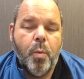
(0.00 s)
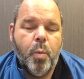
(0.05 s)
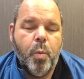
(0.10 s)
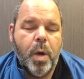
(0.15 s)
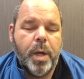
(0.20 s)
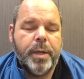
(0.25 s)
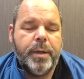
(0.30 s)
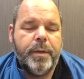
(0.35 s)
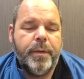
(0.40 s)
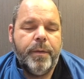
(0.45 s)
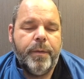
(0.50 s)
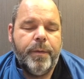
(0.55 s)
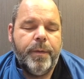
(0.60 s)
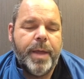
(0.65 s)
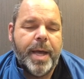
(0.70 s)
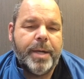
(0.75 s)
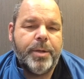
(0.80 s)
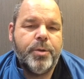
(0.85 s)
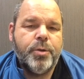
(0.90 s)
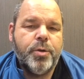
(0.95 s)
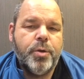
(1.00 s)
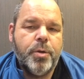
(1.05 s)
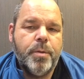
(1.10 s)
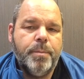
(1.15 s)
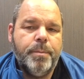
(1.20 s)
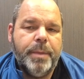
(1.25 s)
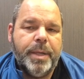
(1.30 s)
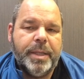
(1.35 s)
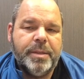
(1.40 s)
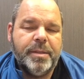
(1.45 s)
What that
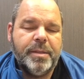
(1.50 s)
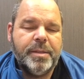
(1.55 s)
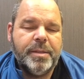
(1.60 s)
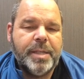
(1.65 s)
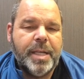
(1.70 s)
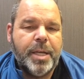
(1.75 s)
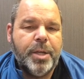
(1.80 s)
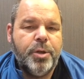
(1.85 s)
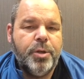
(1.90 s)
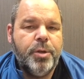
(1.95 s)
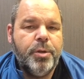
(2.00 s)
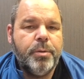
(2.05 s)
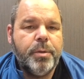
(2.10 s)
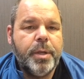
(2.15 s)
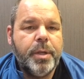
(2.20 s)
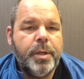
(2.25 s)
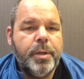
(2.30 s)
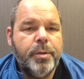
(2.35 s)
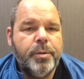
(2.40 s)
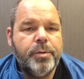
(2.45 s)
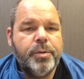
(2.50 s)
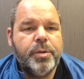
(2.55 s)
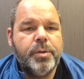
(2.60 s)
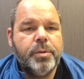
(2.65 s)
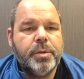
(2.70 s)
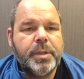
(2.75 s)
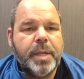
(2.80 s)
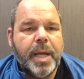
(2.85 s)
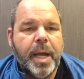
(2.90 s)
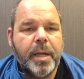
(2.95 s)
term means is that you can use
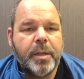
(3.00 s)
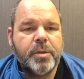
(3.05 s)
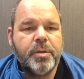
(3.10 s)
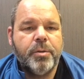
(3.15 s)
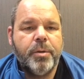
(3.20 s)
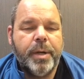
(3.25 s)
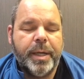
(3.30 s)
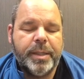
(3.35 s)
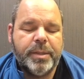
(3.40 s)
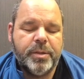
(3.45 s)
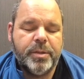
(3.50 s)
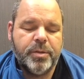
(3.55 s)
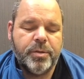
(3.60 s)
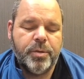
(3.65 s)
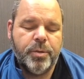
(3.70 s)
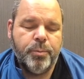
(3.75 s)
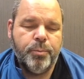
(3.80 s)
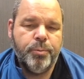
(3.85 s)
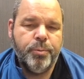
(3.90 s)
those tax credits to